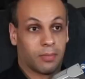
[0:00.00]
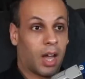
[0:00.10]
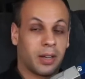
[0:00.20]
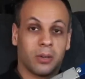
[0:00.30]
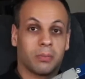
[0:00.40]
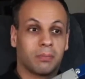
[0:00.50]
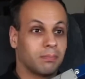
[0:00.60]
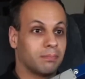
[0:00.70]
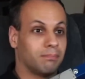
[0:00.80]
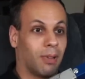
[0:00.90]
I know,
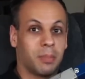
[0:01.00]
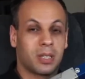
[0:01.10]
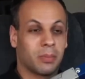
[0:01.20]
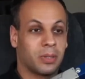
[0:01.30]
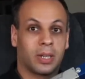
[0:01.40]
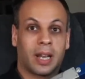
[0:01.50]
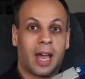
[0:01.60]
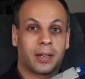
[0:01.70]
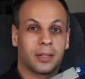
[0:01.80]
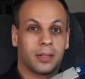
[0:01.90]
maybe somebody will get
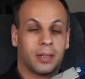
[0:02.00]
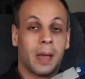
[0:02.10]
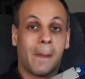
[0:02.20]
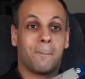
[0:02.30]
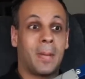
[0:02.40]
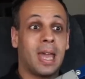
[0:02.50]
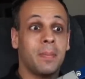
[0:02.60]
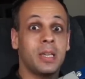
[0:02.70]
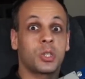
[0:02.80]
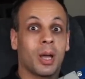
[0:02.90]
hacked
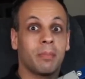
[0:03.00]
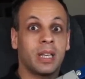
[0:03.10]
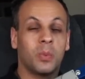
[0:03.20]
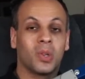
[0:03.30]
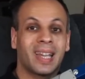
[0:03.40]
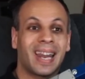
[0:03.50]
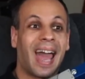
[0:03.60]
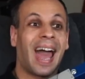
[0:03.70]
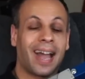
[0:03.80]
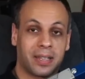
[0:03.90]
maybe somebody will get
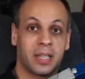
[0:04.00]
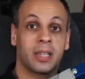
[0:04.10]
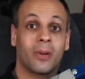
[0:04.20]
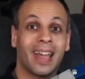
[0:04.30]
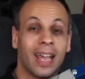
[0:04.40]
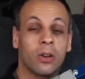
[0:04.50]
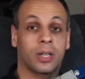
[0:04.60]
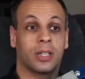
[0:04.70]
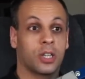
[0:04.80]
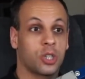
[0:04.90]
hacked and their air
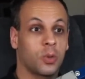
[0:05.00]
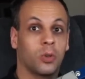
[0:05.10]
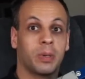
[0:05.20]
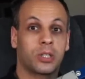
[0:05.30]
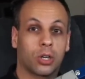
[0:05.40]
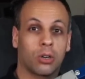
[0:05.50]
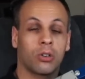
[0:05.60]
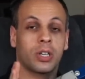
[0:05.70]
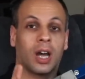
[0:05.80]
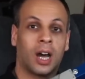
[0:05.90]
conditioning will be
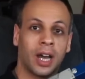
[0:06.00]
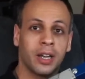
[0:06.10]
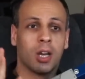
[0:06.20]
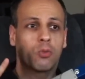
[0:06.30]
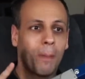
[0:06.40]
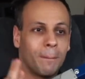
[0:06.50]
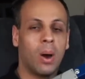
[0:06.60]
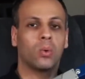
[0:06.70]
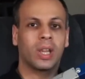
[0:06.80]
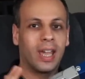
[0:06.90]
turned on remotely